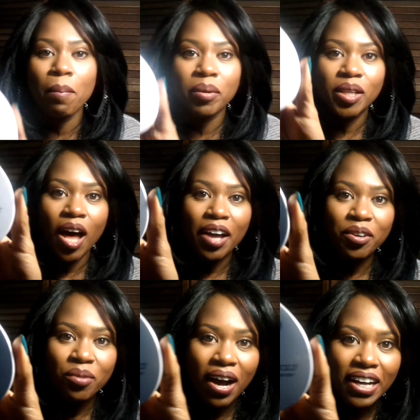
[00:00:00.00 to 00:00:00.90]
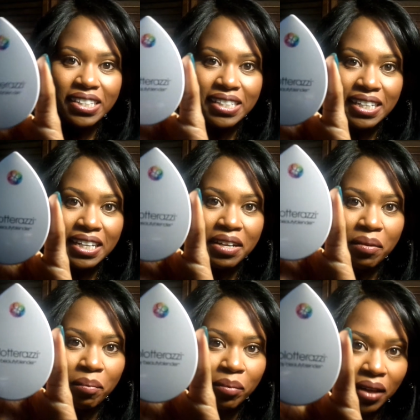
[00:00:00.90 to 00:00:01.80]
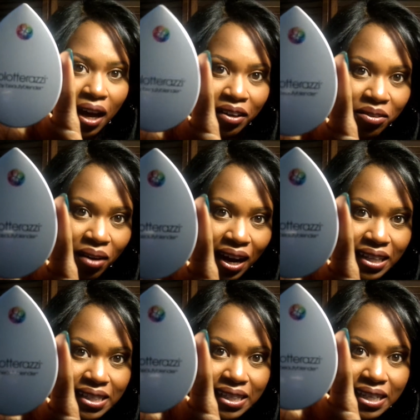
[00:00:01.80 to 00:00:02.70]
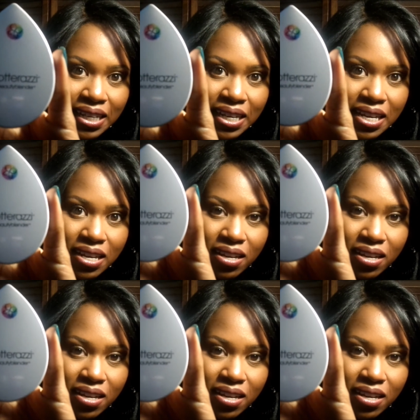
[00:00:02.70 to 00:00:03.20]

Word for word: Blotterazzi, Blotterazzi,